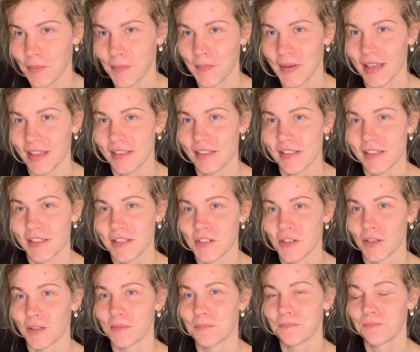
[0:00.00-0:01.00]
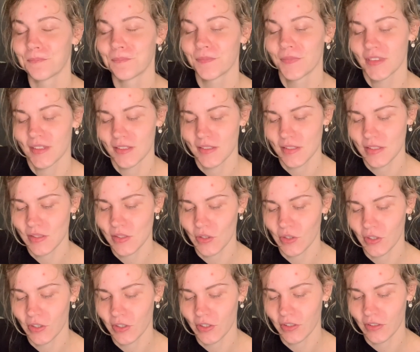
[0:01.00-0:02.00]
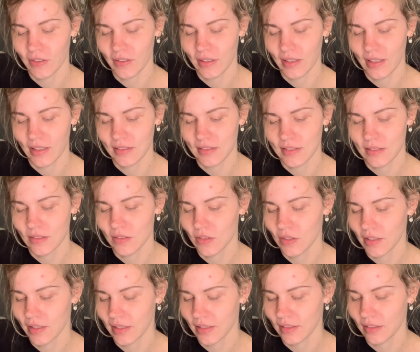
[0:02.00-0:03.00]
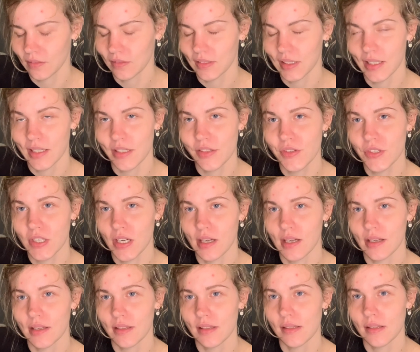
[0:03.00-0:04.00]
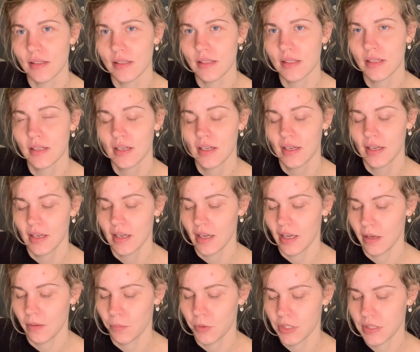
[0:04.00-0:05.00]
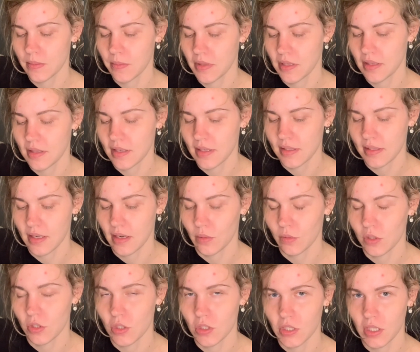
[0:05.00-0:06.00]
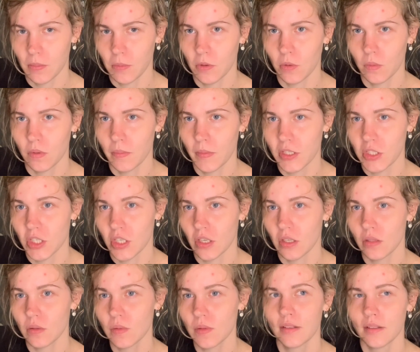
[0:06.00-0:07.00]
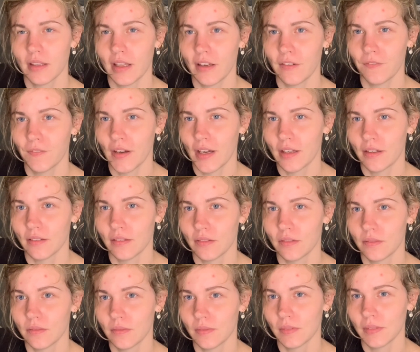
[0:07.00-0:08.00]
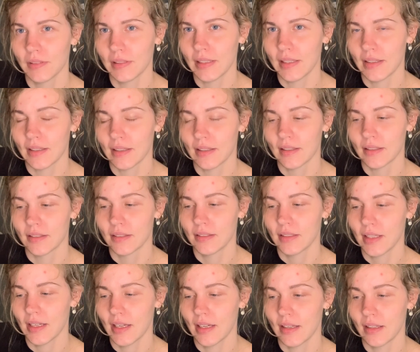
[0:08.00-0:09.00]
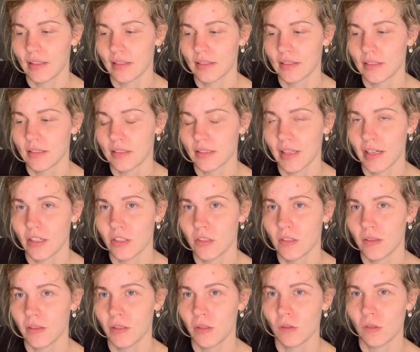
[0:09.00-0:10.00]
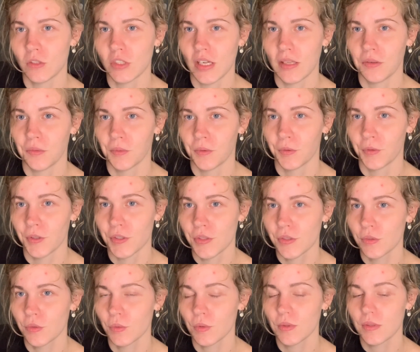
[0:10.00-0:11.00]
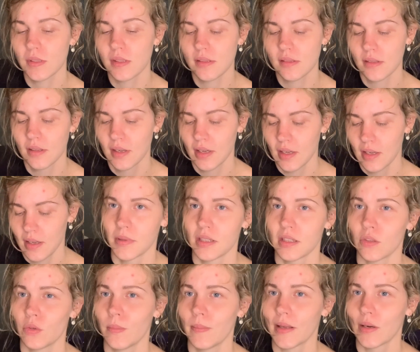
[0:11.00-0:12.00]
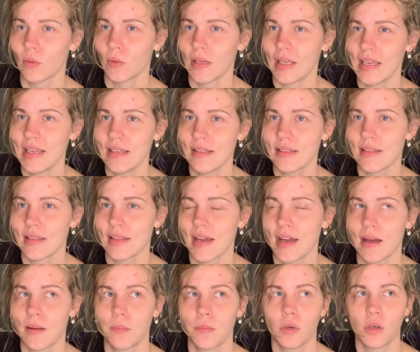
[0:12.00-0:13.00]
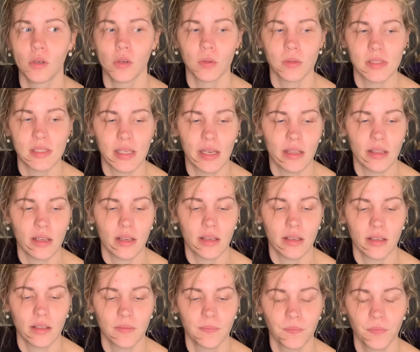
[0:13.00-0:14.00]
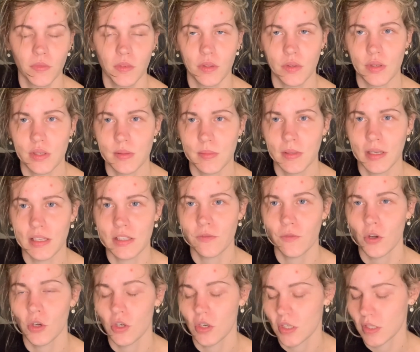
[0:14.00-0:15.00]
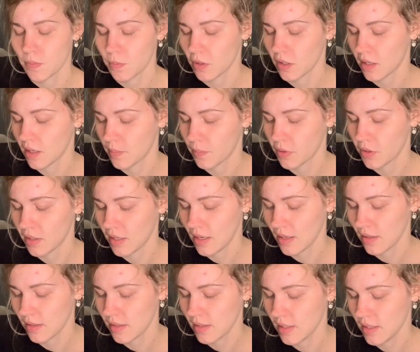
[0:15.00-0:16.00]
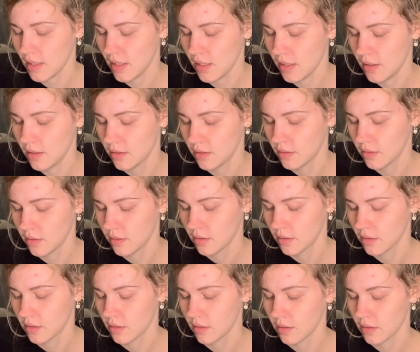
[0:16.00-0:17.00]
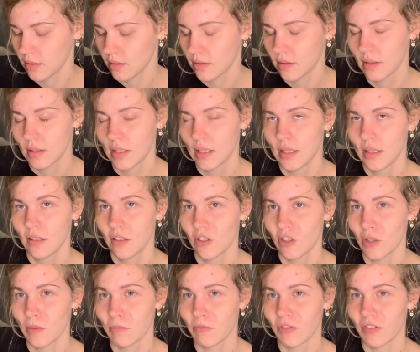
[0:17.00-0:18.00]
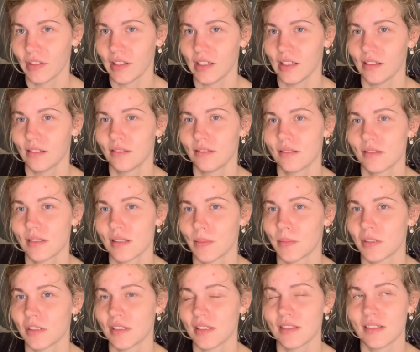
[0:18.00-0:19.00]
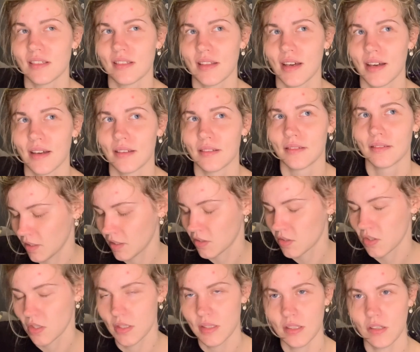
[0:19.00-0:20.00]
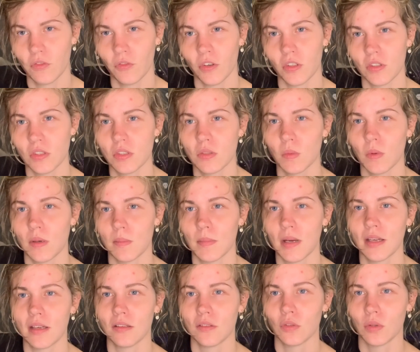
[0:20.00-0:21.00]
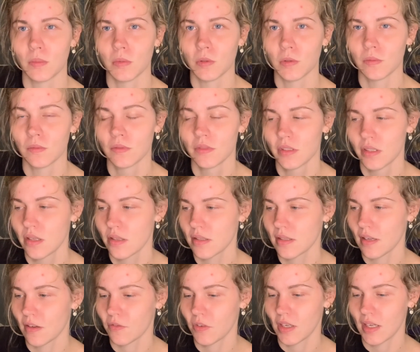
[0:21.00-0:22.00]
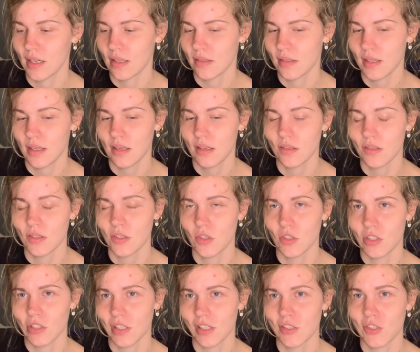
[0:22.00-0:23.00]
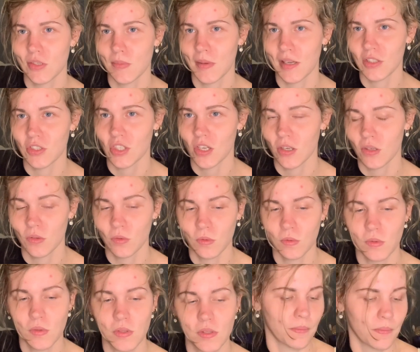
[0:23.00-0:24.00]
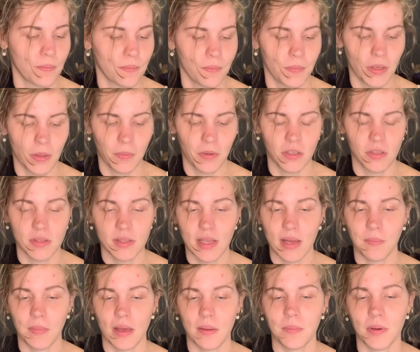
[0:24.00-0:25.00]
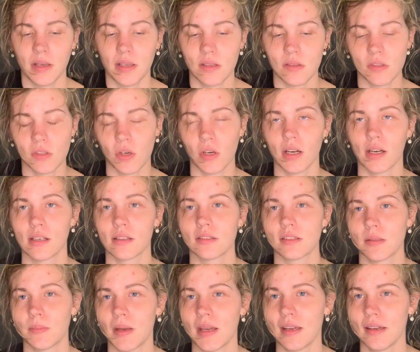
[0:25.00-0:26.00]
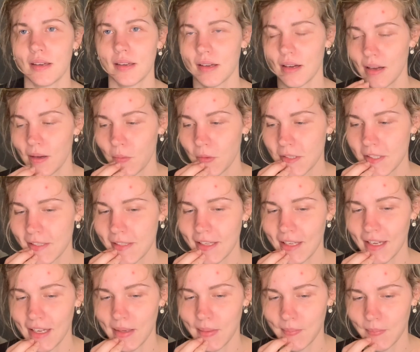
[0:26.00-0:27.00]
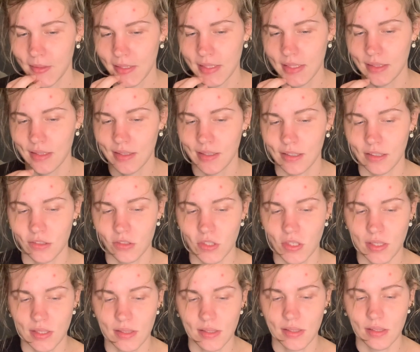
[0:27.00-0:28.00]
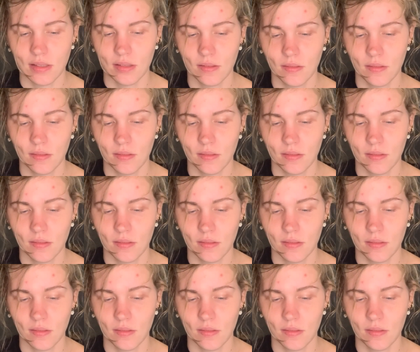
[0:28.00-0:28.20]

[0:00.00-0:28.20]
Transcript: my Etsy shop. So I got like little glass jars and put some of the things that I would usually put with my journals, like fine glitter and like little genuine crystals and little metal keys and that, put it all together, got some nice photos, put it up on Etsy. Hopefully someone's into that. It's just different to what my normal stuff on Etsy is. Usually I just make journals, but because that paper is so hard to make, I wasn't game to just